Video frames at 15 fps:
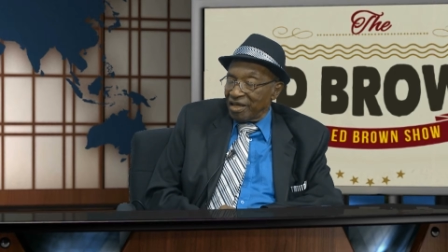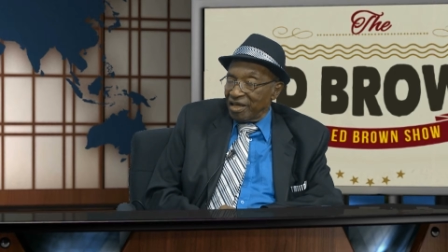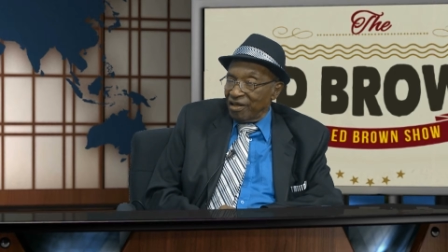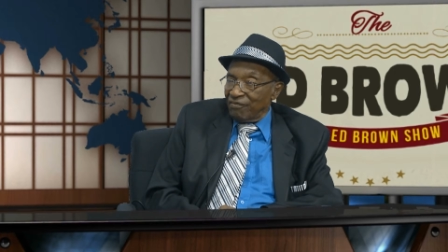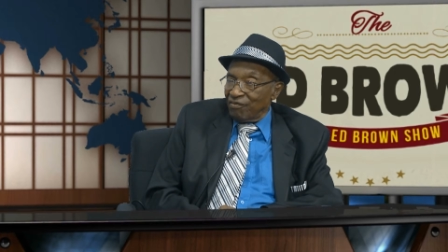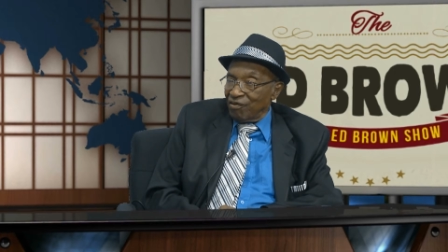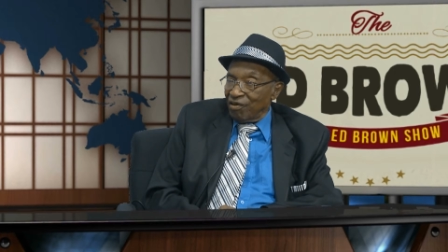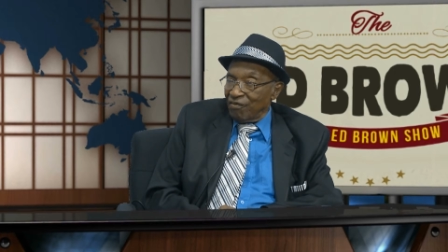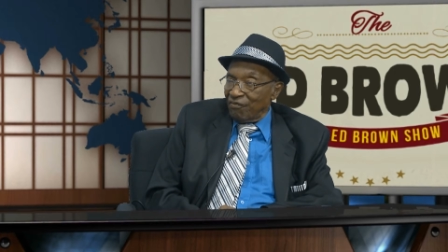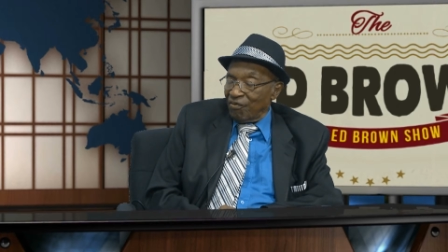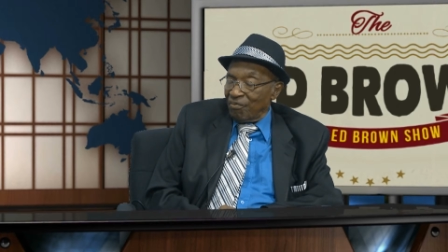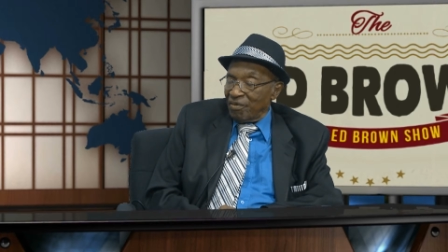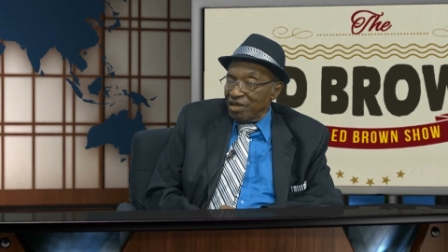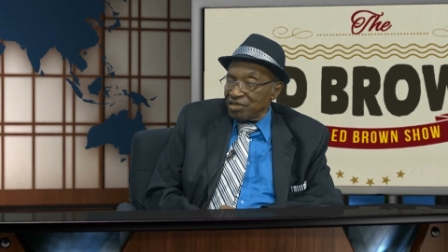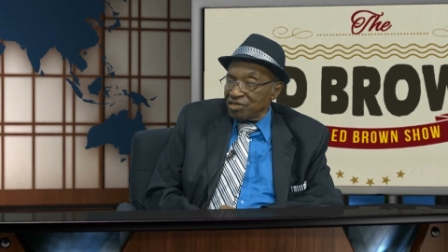give you
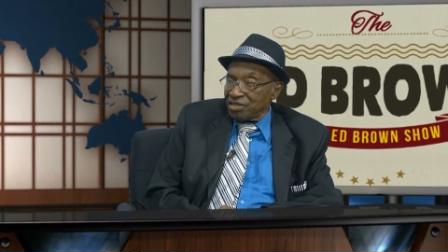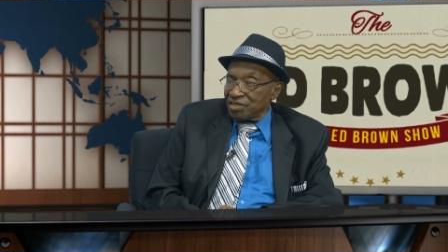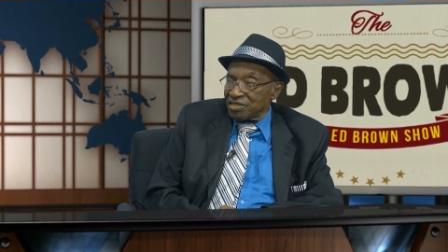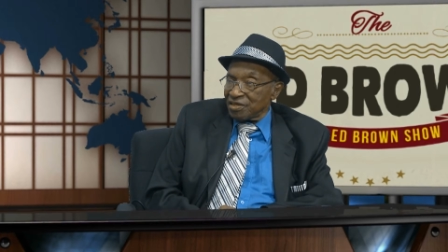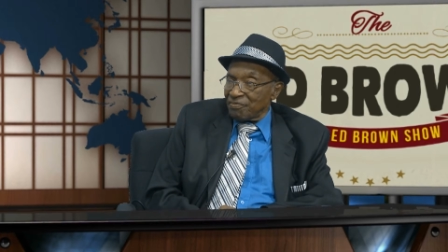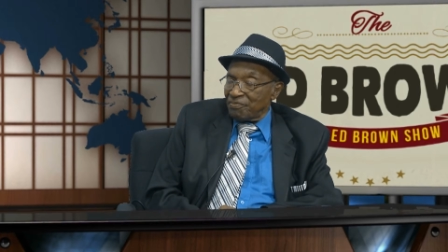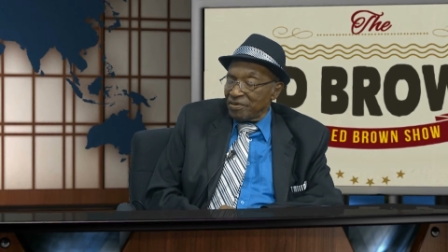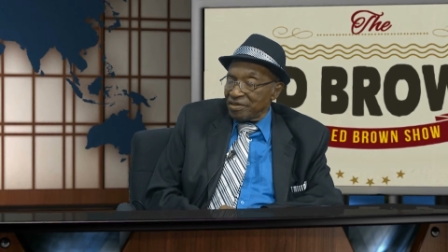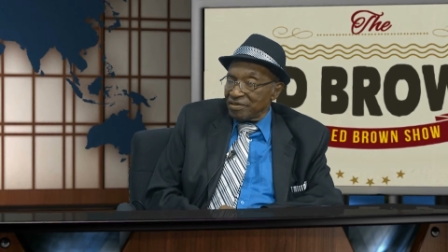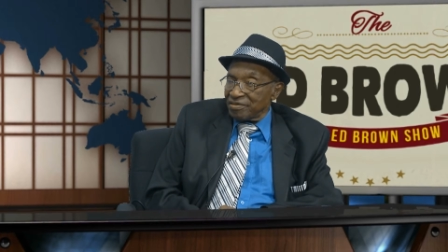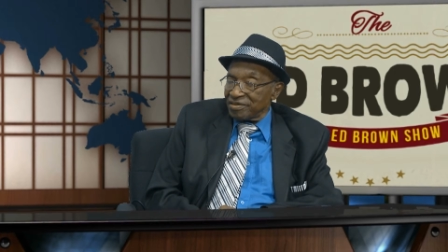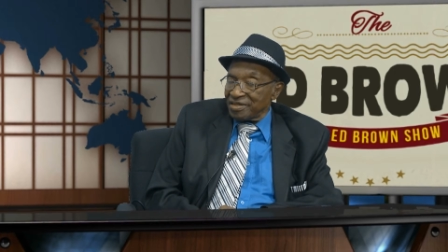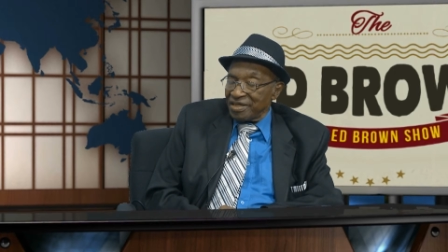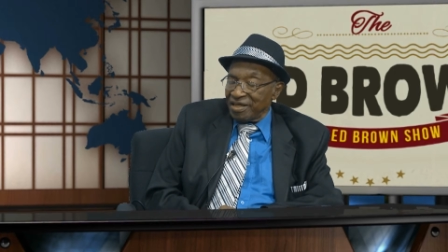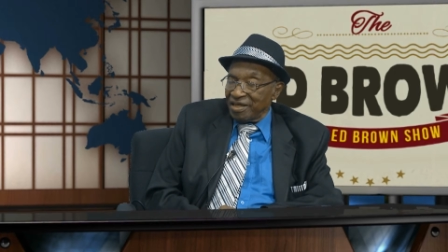information? Is a
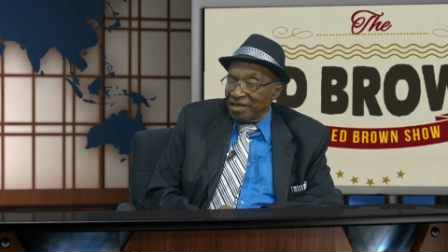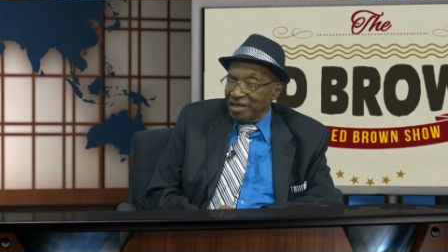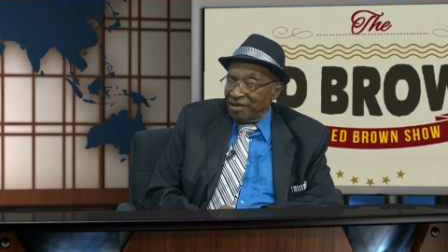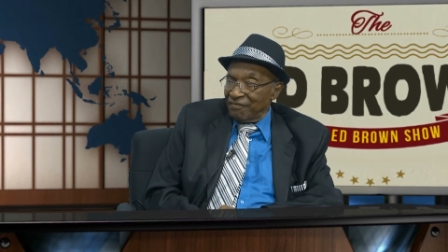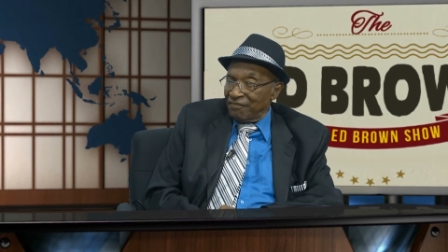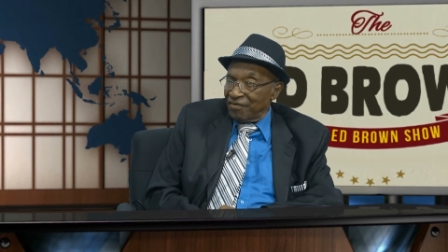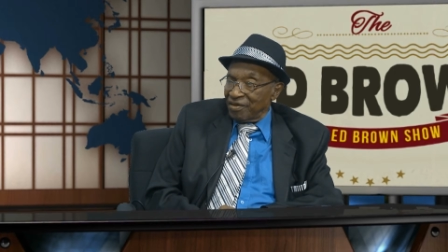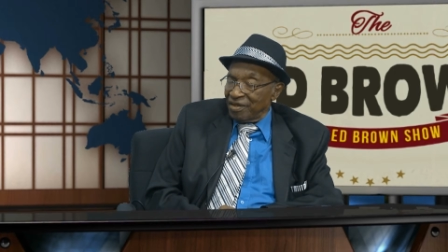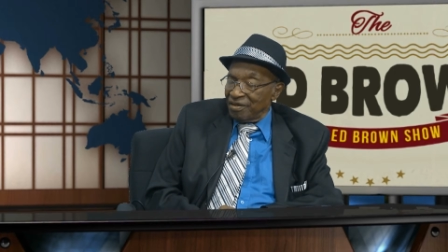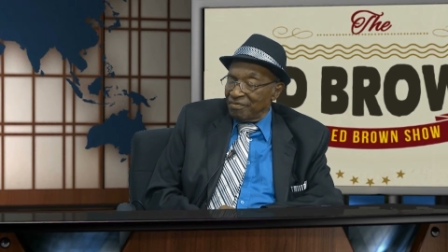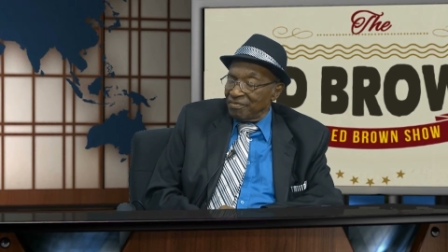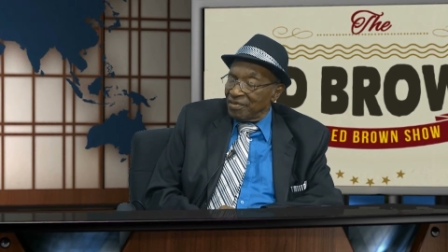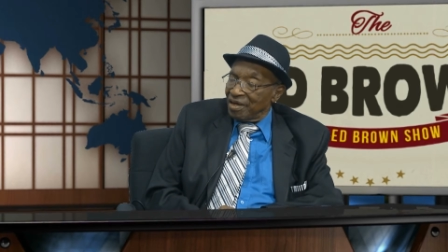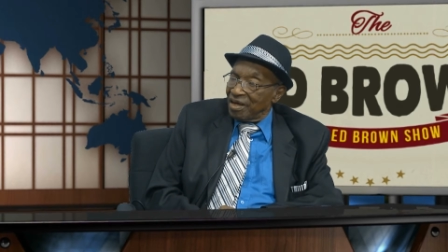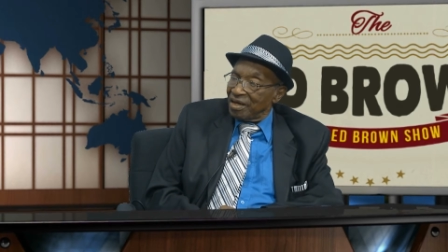penalty for
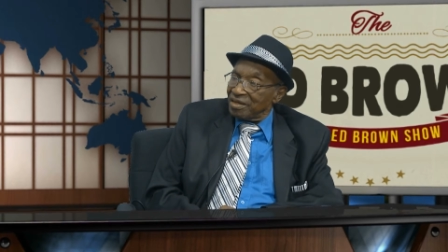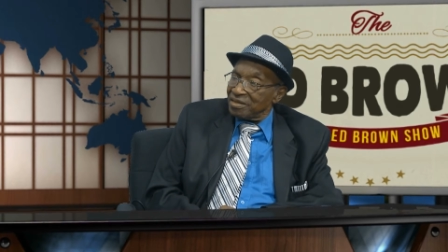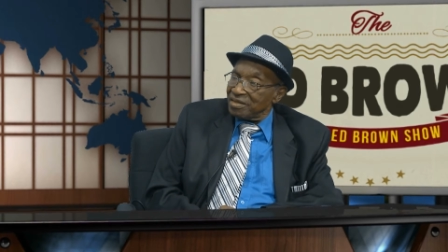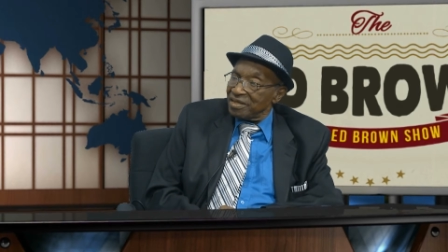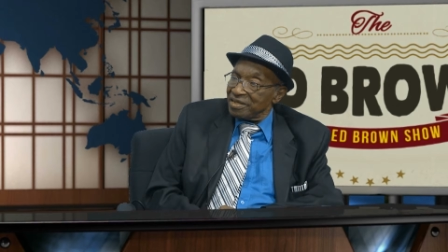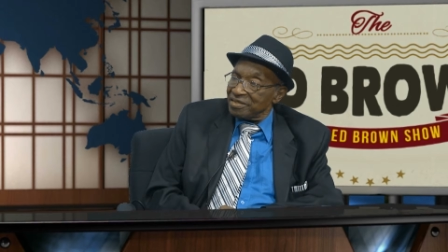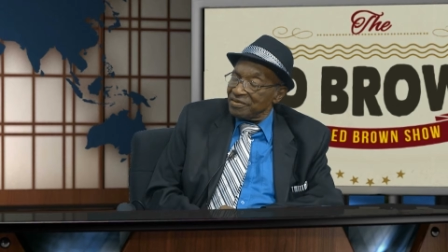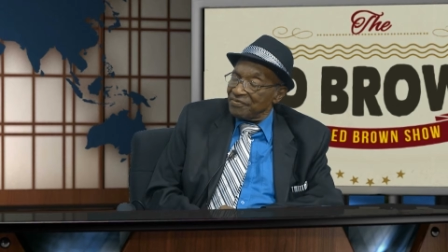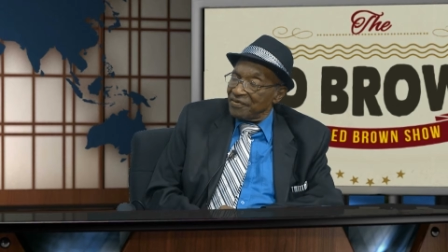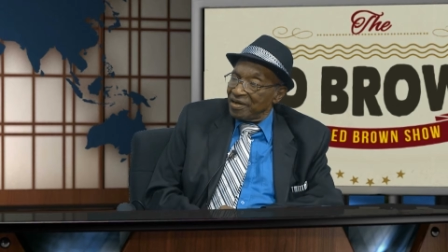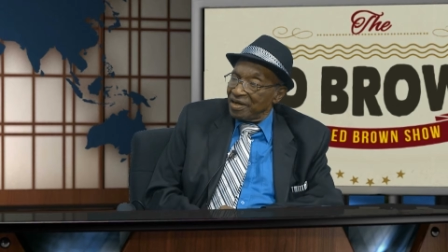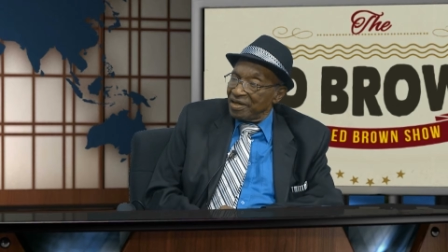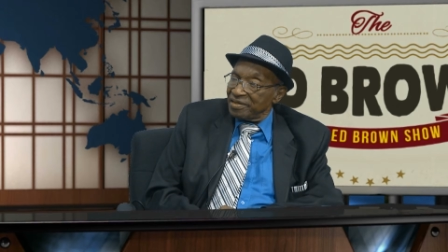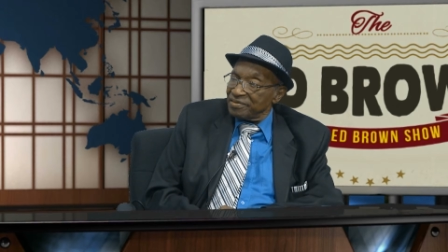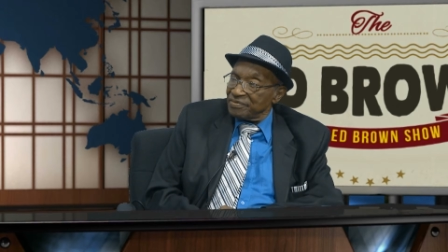them not
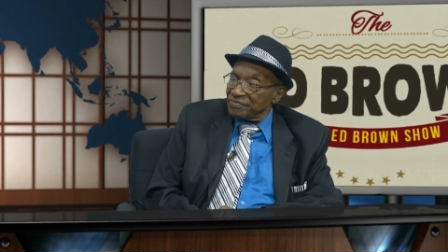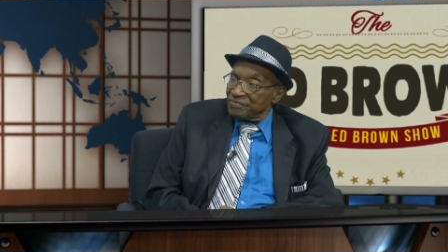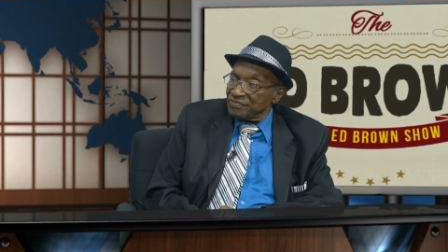testifying?